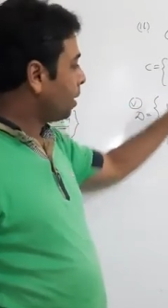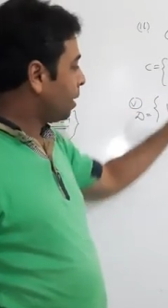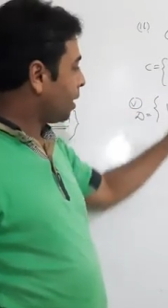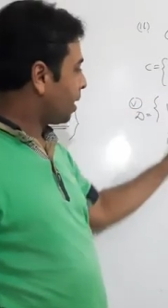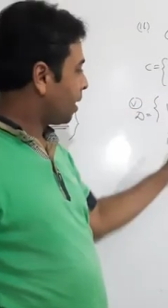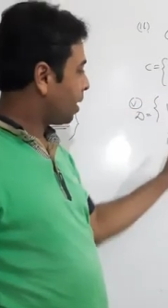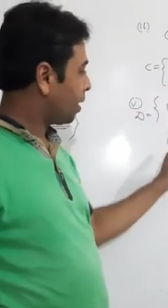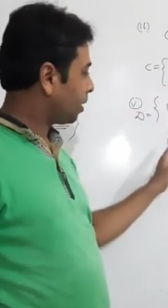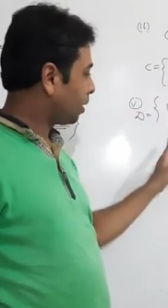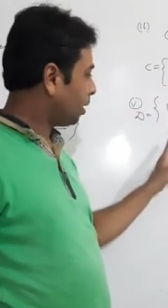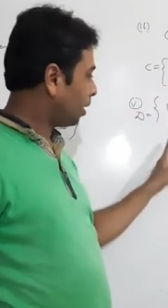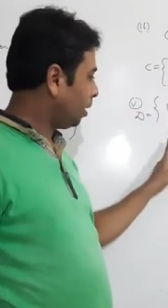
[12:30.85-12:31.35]

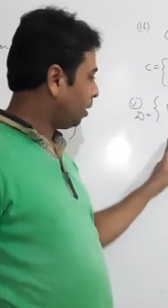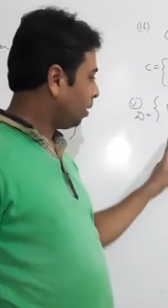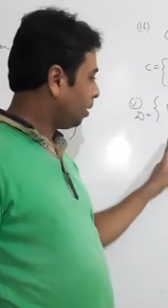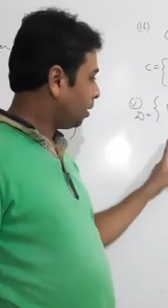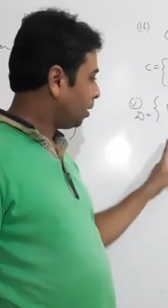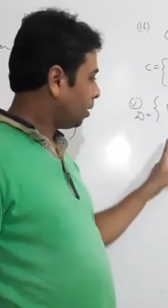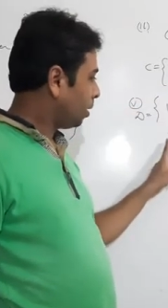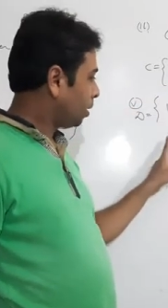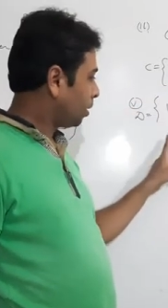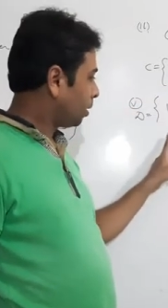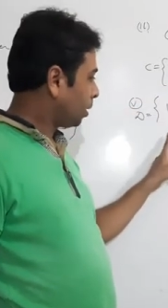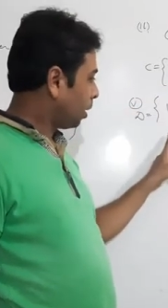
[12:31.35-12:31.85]
Here
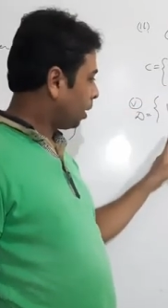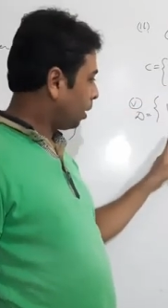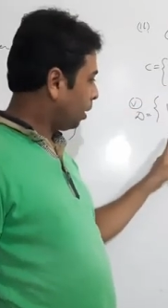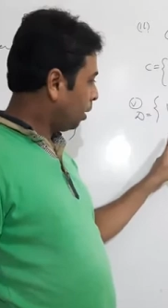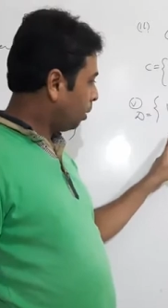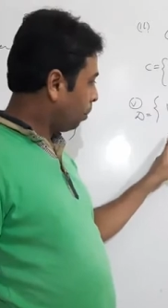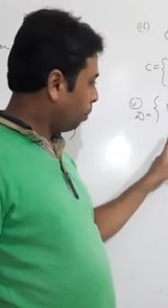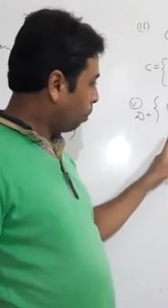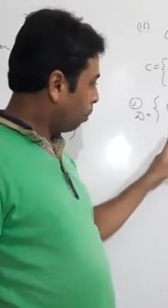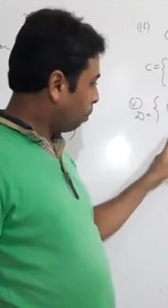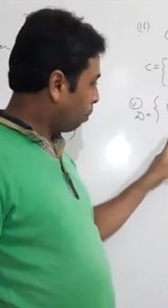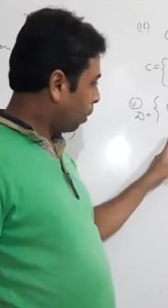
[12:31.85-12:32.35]

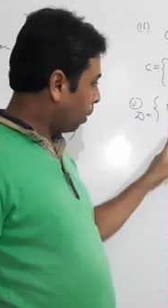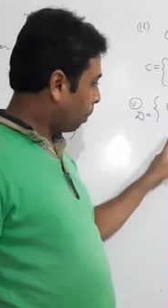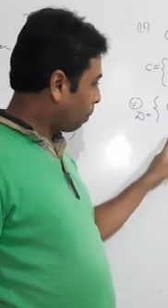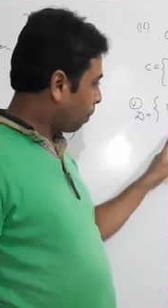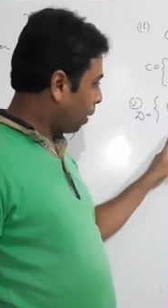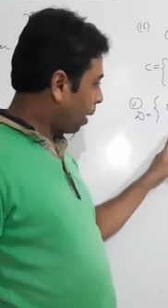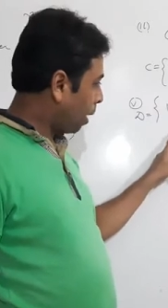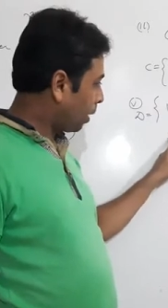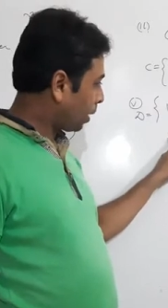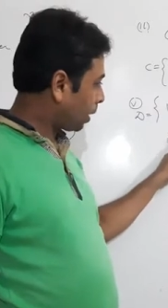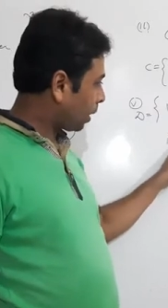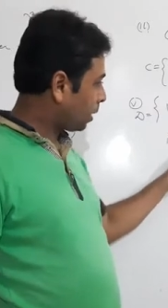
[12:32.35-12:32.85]
the
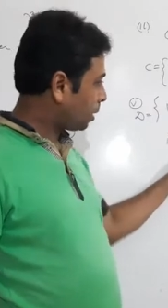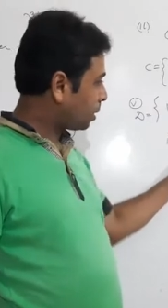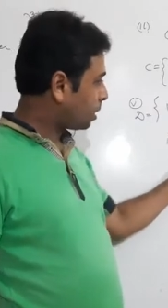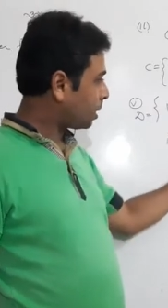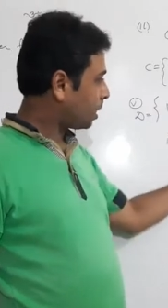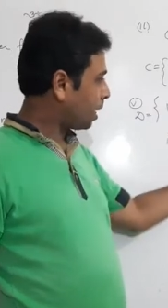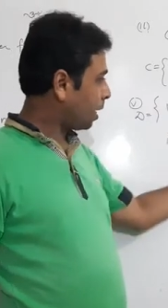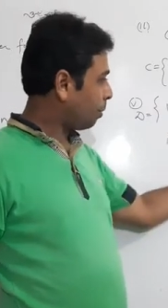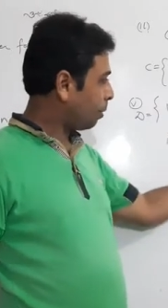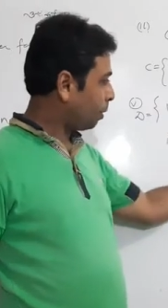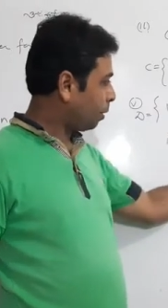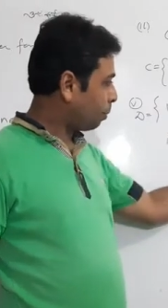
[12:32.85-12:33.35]
power is
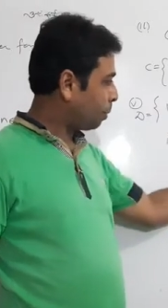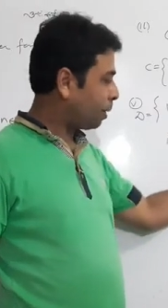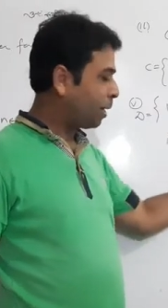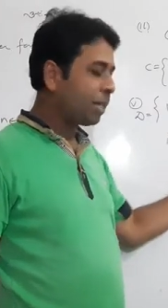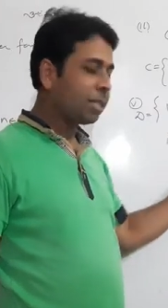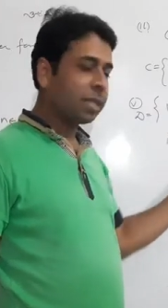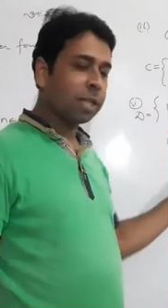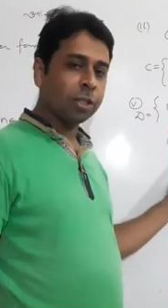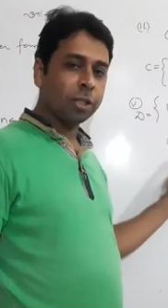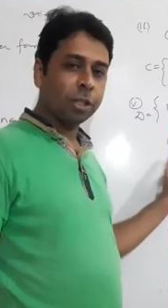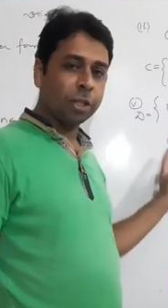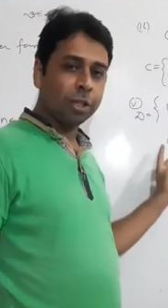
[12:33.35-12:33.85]
same and base
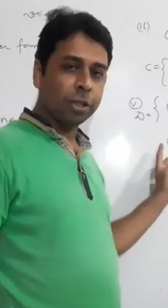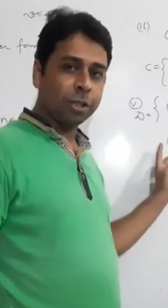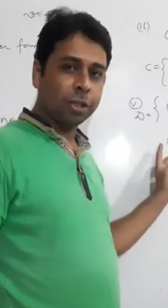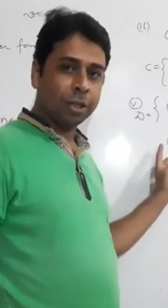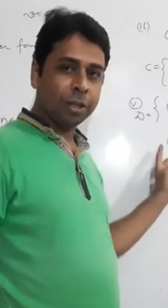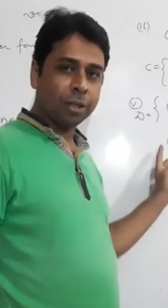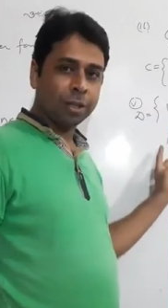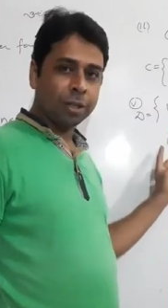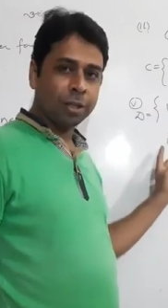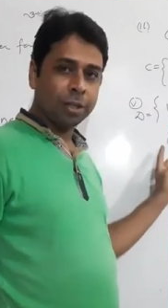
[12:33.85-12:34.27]
are changing.